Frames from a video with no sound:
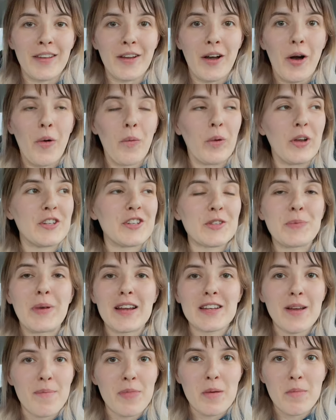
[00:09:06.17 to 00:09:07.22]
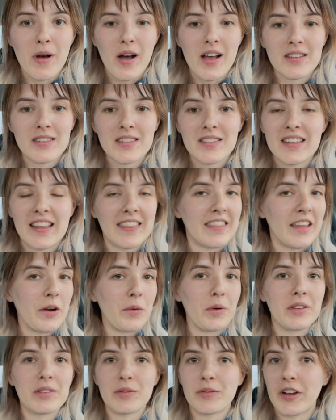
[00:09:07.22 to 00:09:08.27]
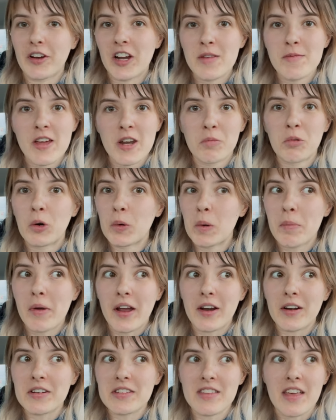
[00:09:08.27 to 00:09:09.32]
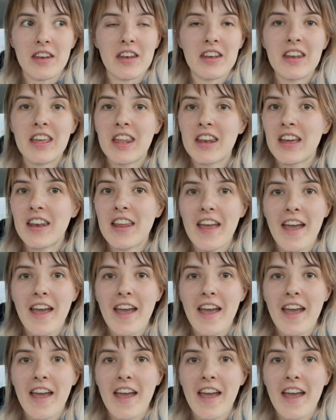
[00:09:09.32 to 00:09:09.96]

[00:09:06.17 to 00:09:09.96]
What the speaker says: y'all, we just picked up the bus. There was very minimal repairs that it needed.